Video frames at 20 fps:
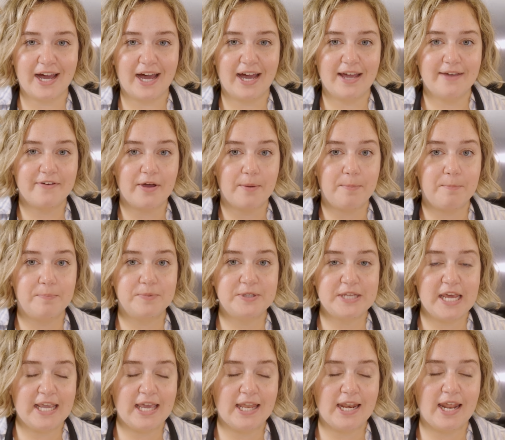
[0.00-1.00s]
I've
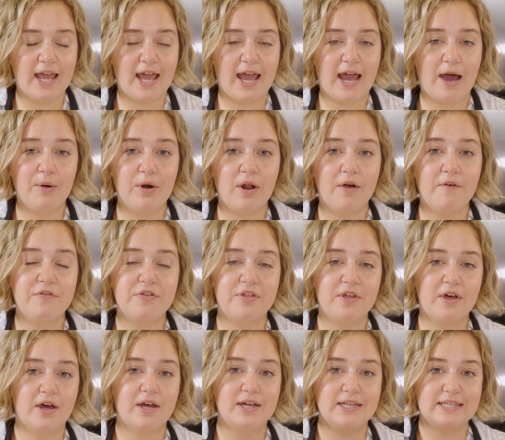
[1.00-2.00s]
taken it out of
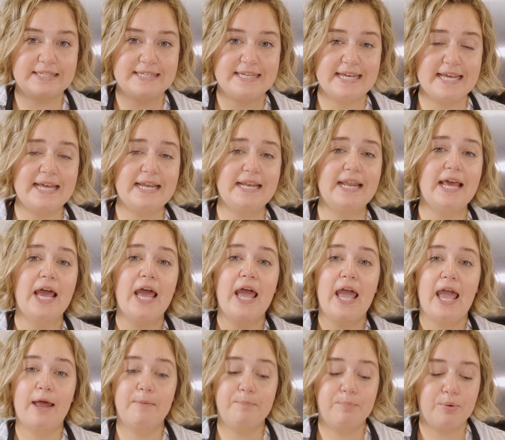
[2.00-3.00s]
the tin
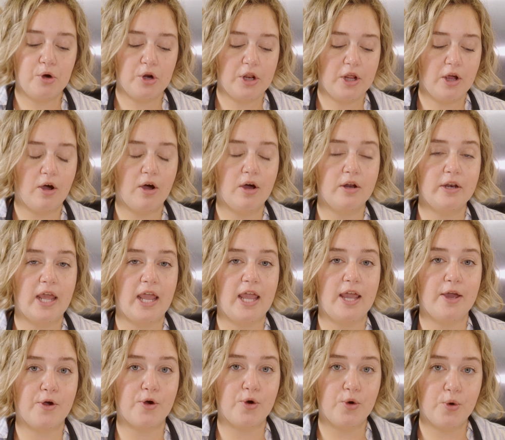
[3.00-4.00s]
and put it on
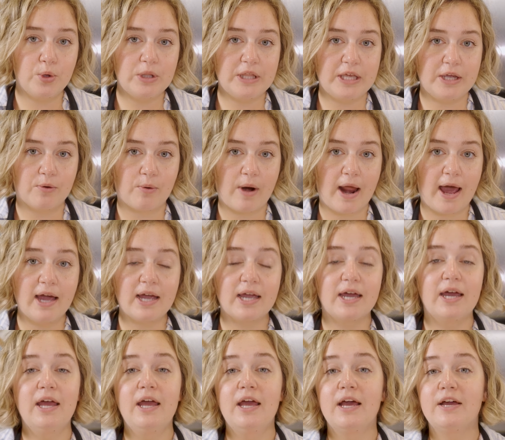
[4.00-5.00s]
a cooling rack